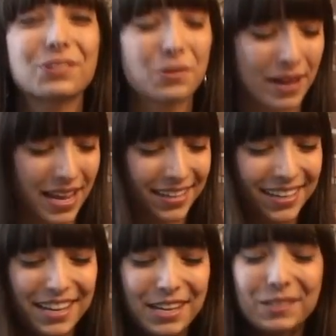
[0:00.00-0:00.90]
so bad.
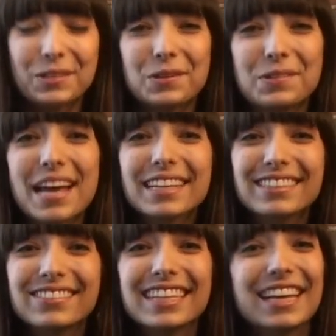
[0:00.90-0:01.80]
So
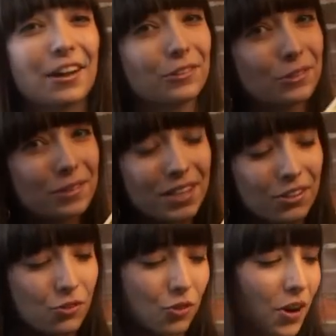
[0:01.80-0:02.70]
next week I'll do
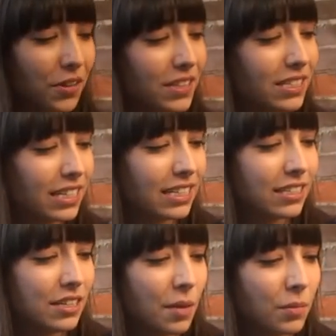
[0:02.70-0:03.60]
another draw. This
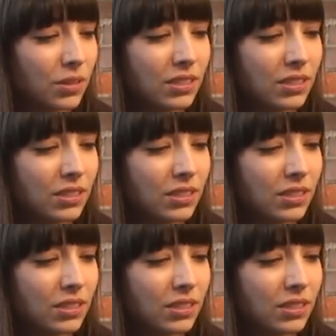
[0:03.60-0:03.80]
is number